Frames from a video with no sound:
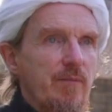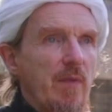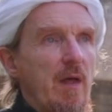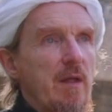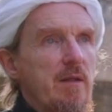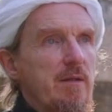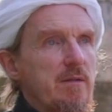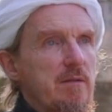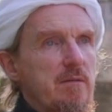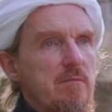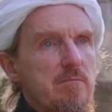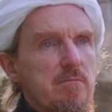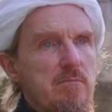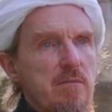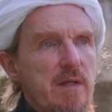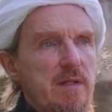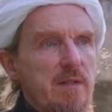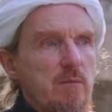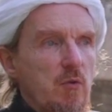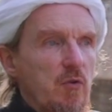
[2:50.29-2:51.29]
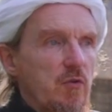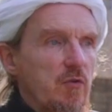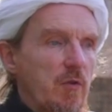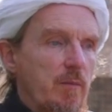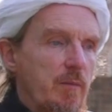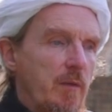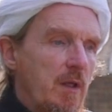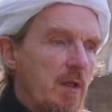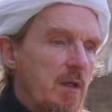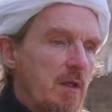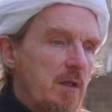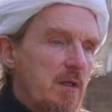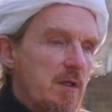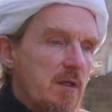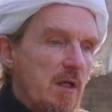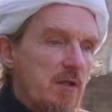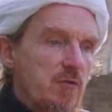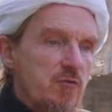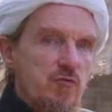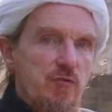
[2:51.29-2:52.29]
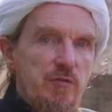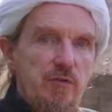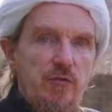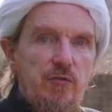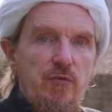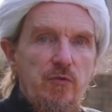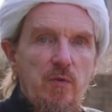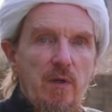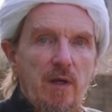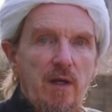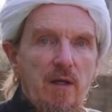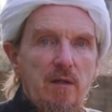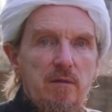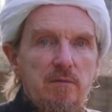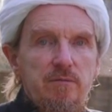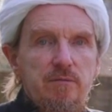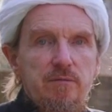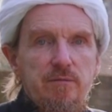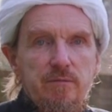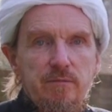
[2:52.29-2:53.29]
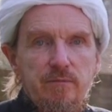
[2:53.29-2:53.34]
And in many Muslim countries you have